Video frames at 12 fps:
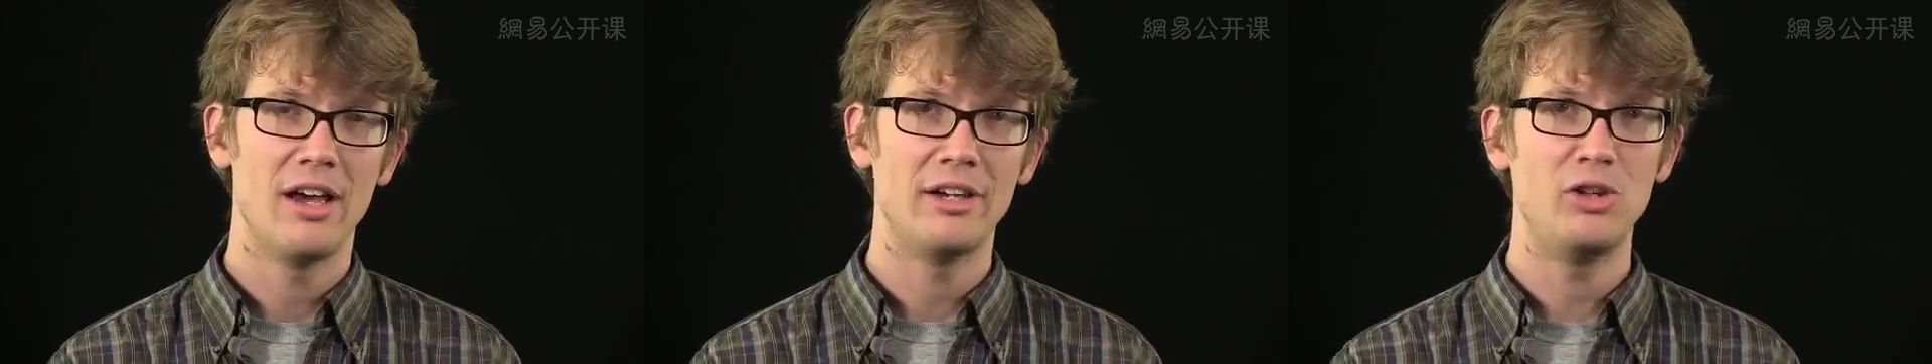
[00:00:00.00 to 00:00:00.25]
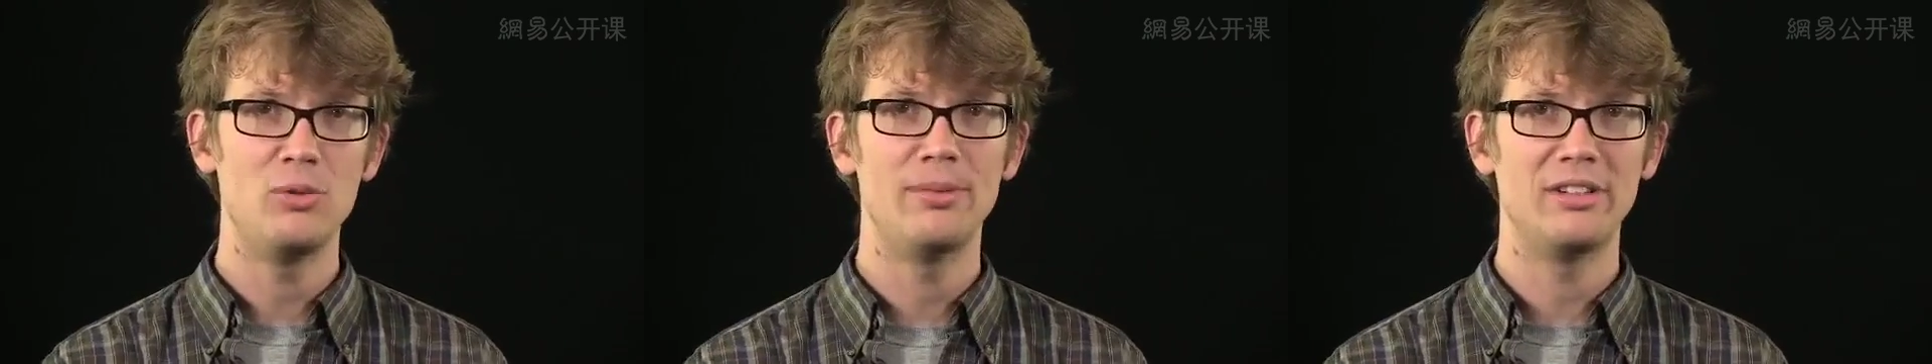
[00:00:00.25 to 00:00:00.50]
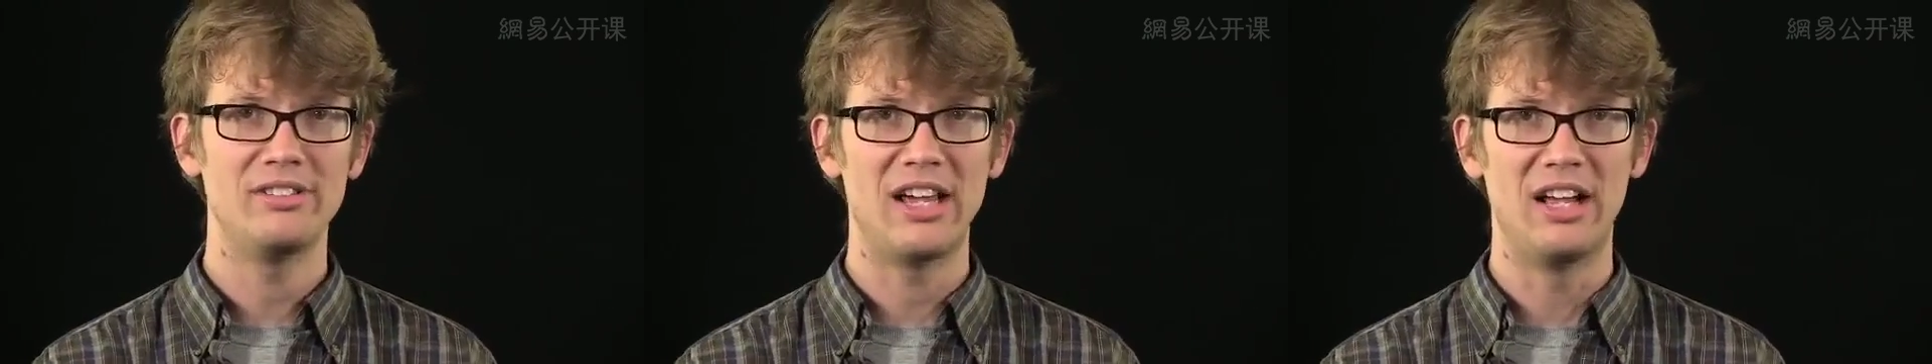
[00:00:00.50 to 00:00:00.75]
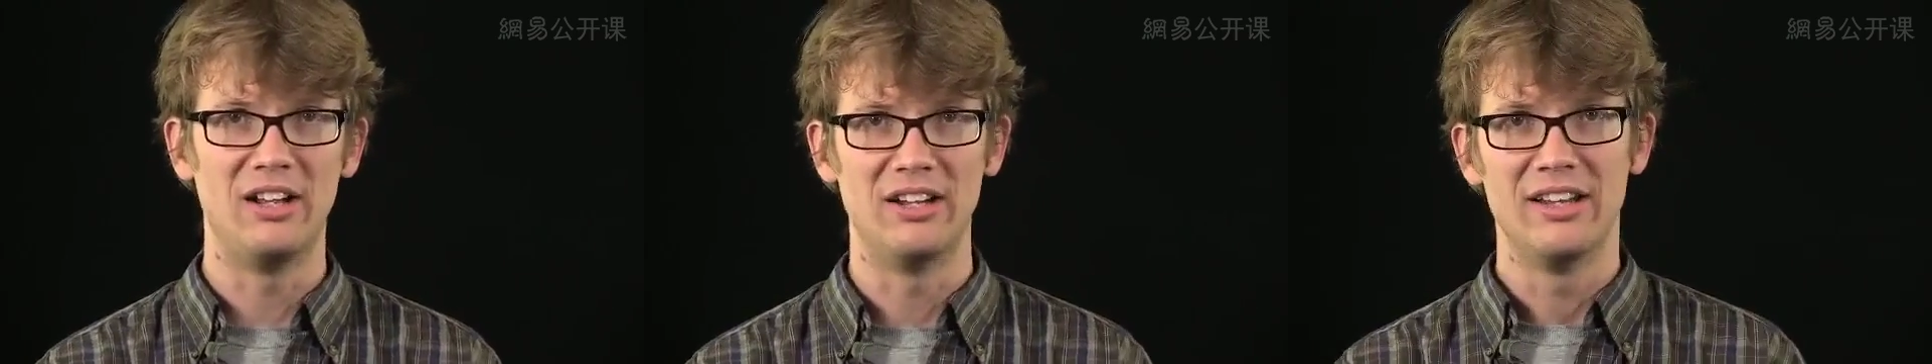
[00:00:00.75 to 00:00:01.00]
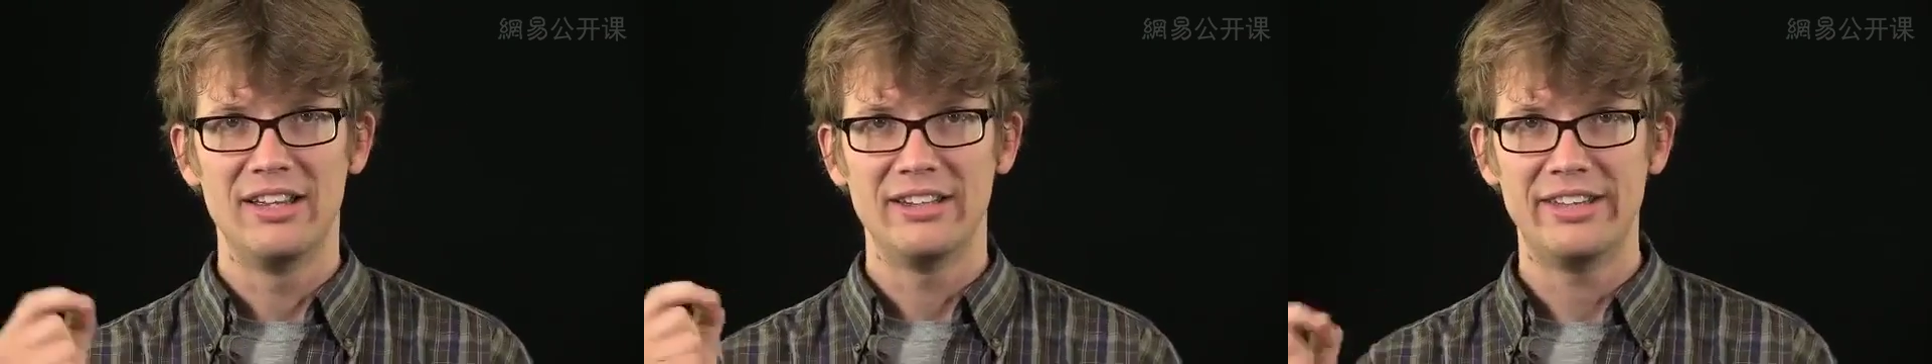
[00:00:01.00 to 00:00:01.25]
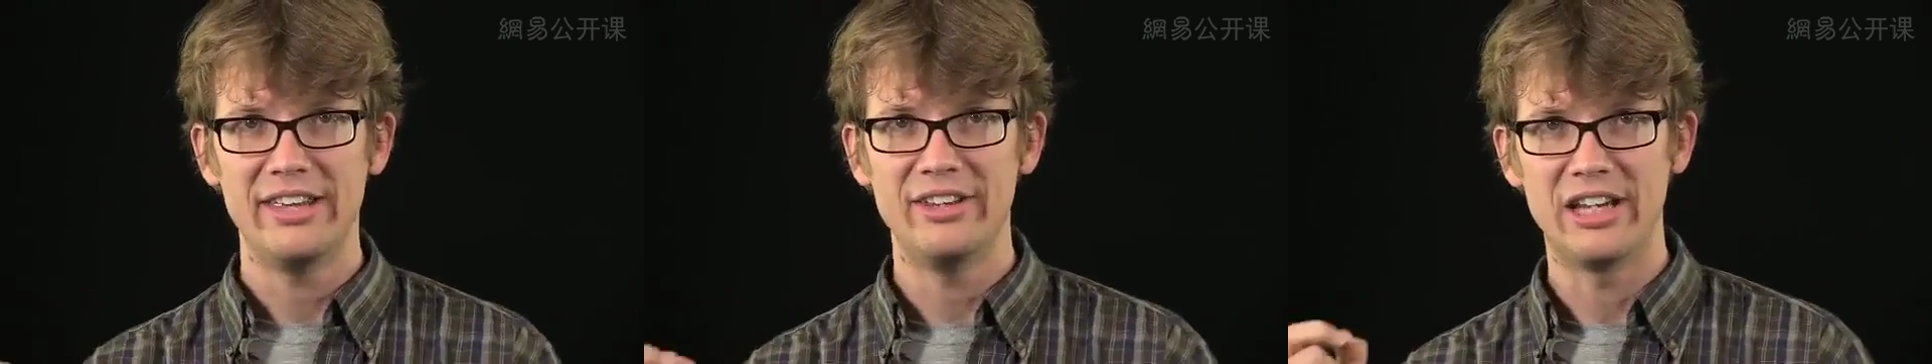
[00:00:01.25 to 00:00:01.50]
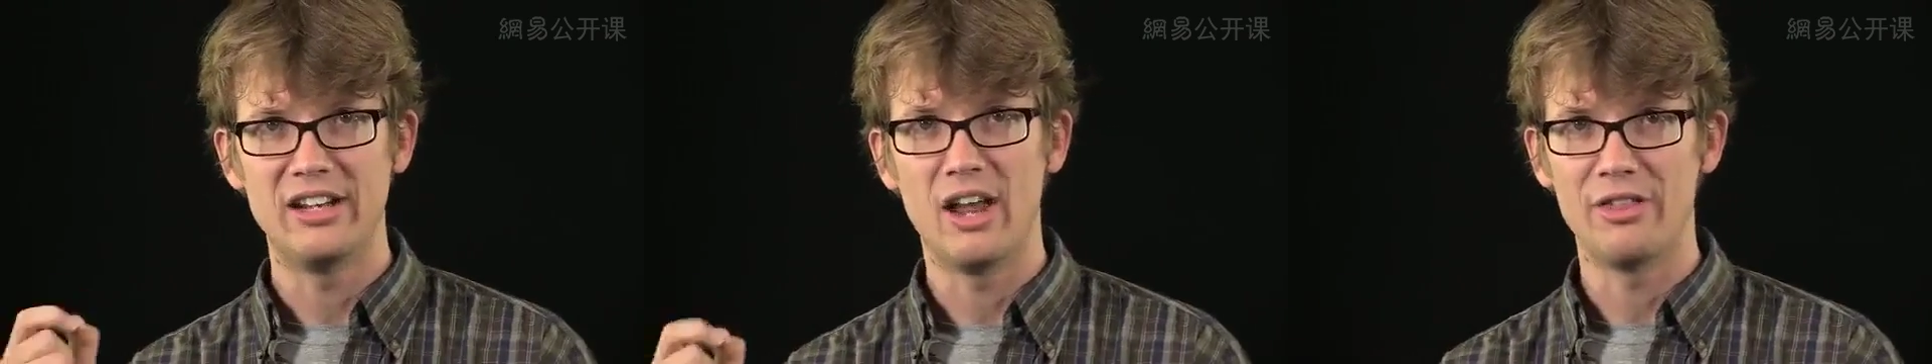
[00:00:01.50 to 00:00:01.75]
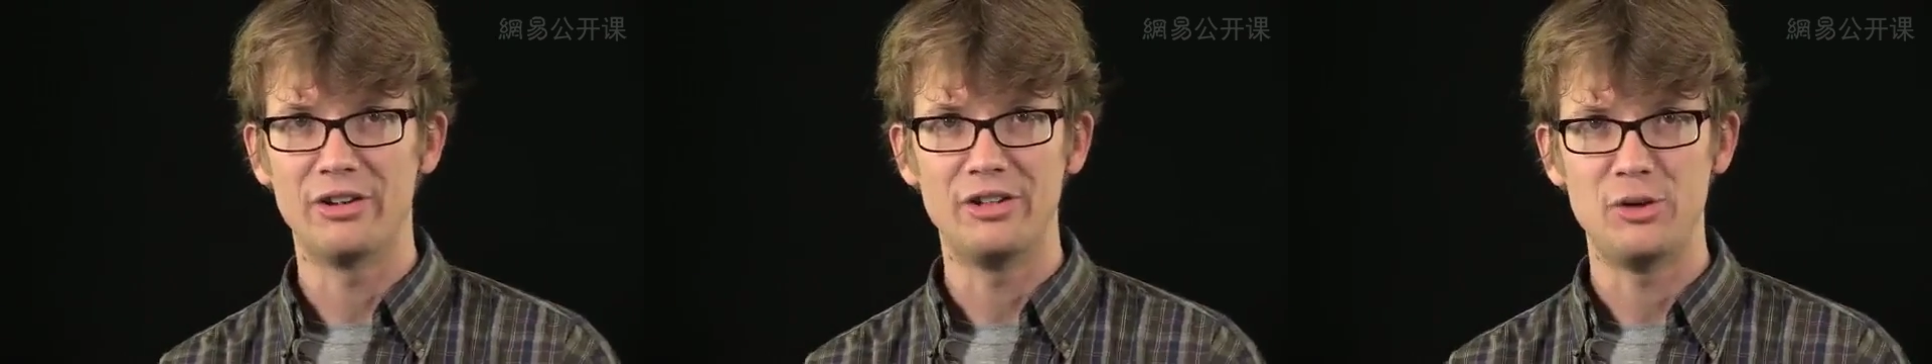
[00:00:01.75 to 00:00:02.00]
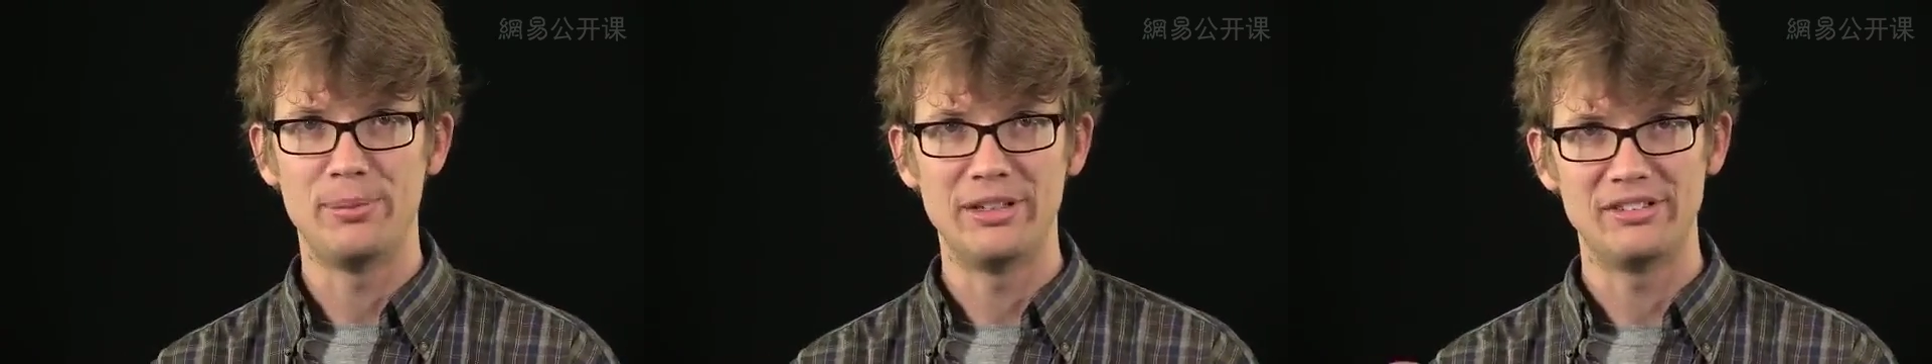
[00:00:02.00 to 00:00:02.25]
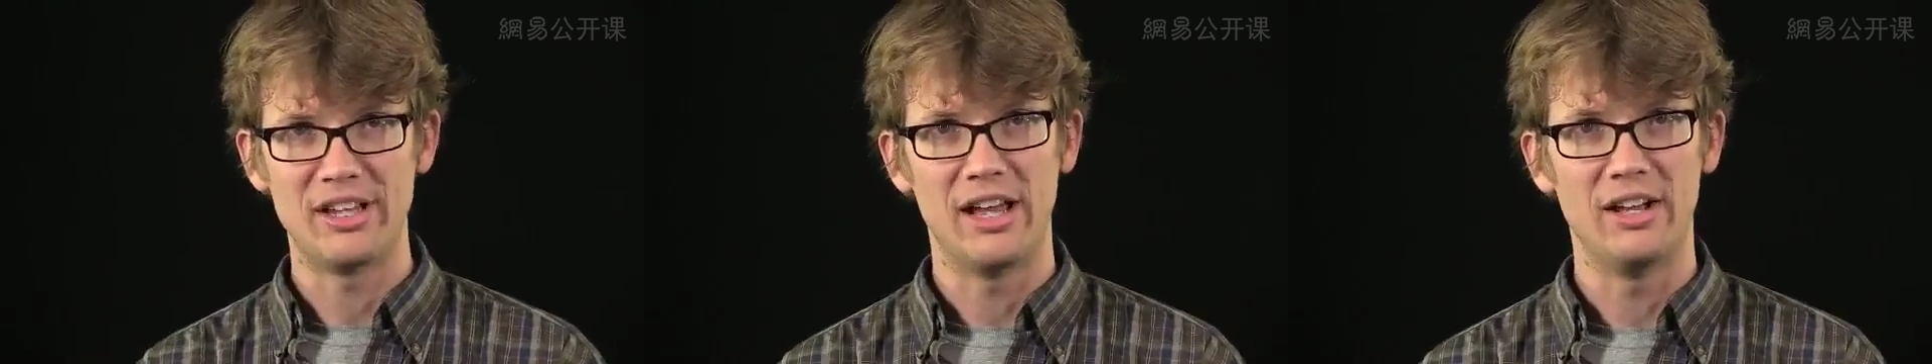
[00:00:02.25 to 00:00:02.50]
A human cell killing another human